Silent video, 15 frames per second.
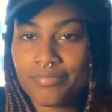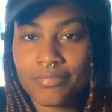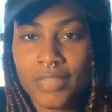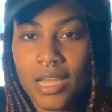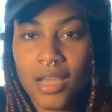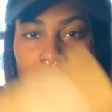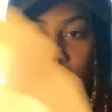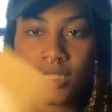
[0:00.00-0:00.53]

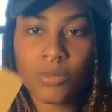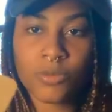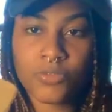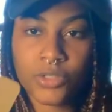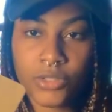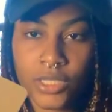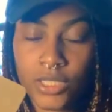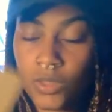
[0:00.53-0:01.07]
Nah, some of
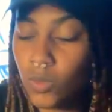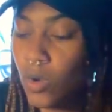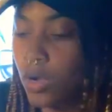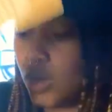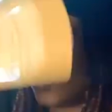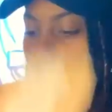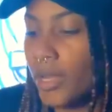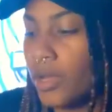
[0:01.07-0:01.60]
you need to
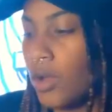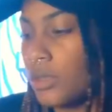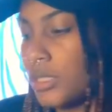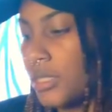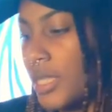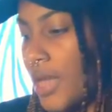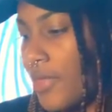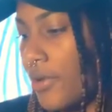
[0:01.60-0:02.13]
walk away
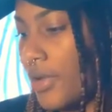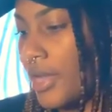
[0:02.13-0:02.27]
altogether.